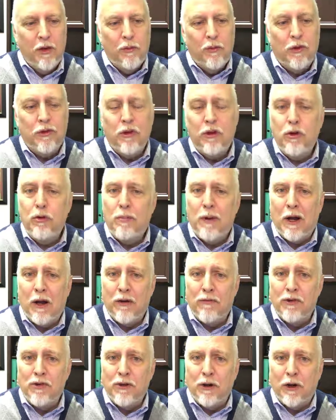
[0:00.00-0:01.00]
Well, the new
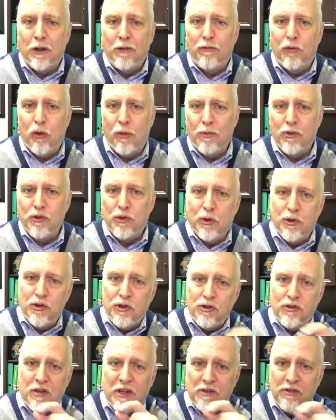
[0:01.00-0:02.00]
power of attorney form in
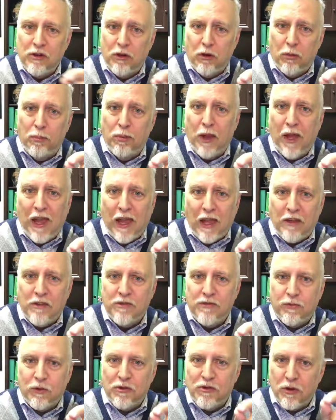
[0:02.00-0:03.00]
Georgia just has little
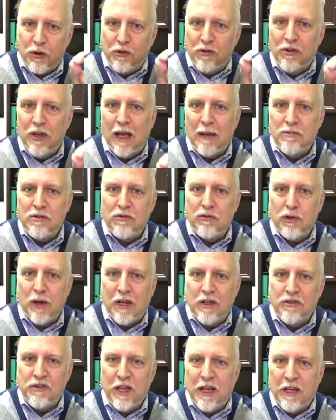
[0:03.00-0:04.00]
blanks for certain types of
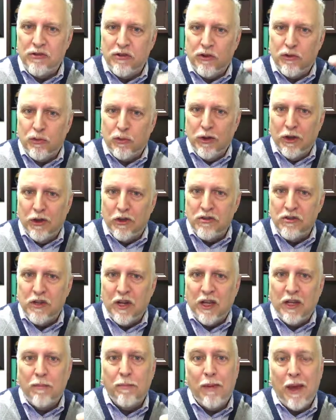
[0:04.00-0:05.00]
transactions: real
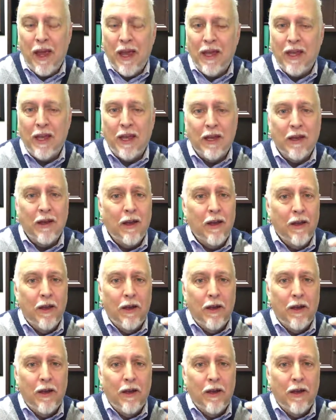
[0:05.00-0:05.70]
estate, banking,